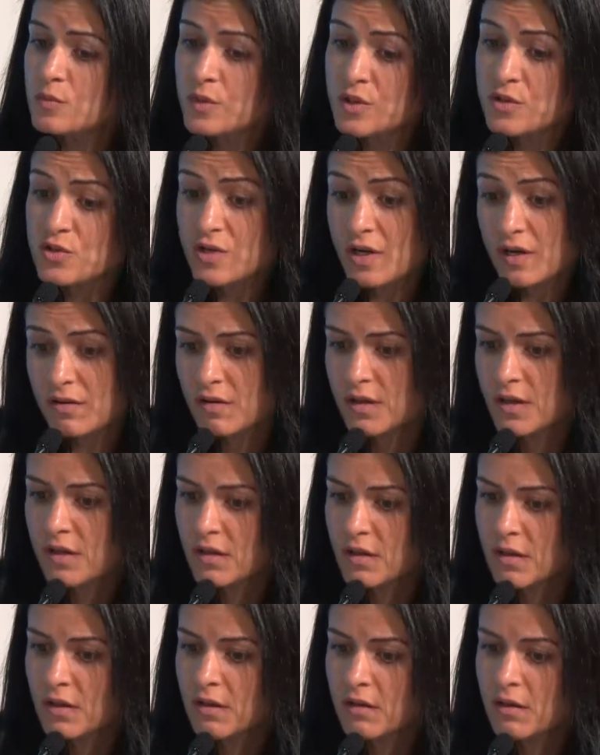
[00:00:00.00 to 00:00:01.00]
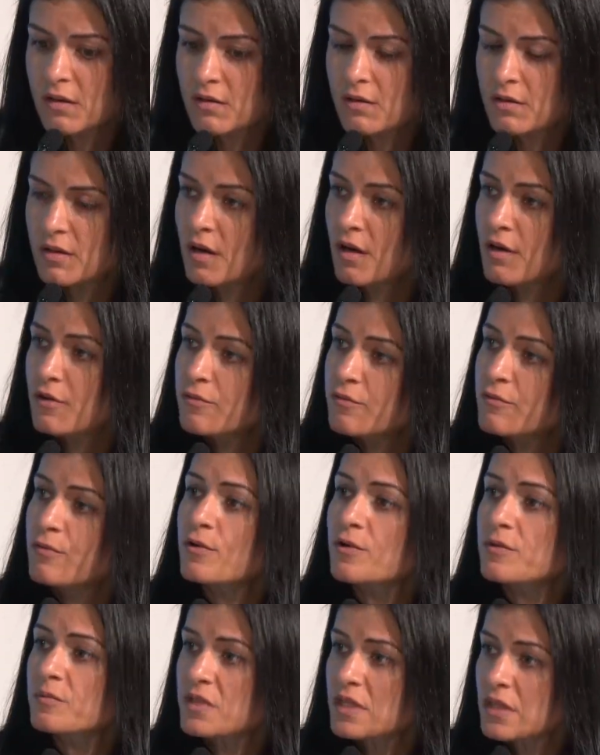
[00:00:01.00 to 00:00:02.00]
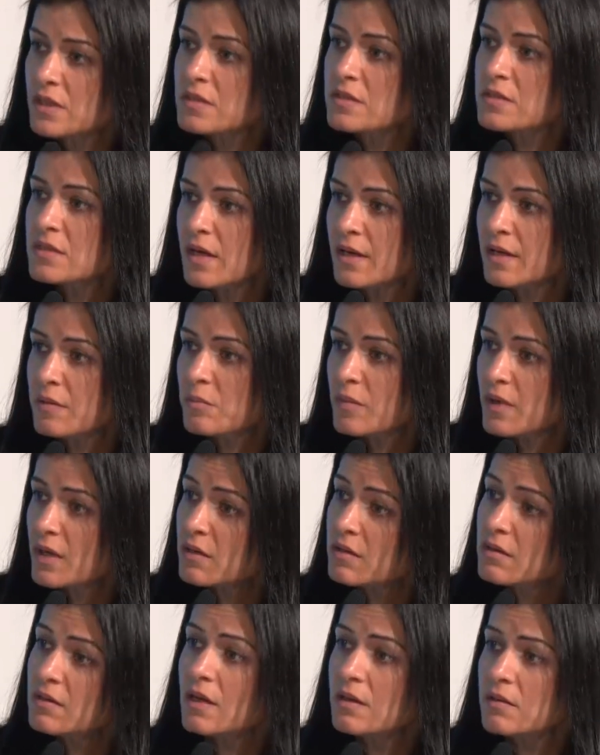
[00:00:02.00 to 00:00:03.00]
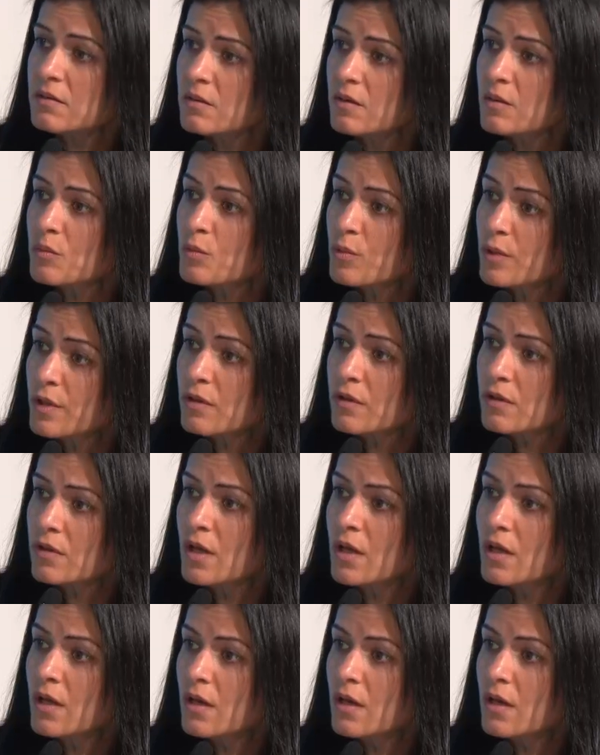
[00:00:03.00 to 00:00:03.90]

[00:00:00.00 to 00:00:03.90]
which I think here they are formed in time, in tandem with